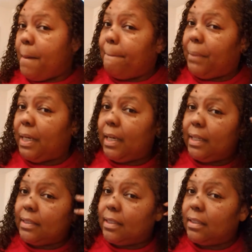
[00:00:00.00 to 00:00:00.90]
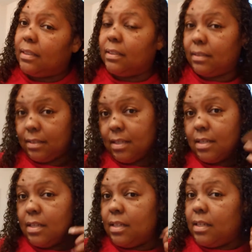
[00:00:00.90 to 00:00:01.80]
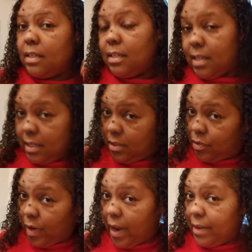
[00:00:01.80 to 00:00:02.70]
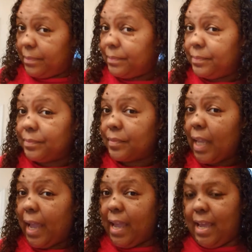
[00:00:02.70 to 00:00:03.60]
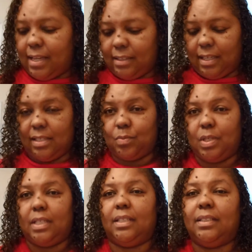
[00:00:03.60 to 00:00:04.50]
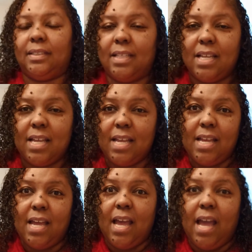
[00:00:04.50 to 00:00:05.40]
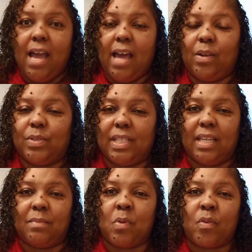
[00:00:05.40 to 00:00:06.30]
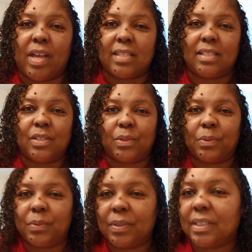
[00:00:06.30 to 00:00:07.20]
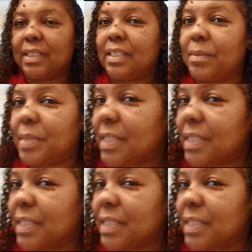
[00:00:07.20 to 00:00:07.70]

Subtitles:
but it's dry. And guess what? I don't see any more residue. Let me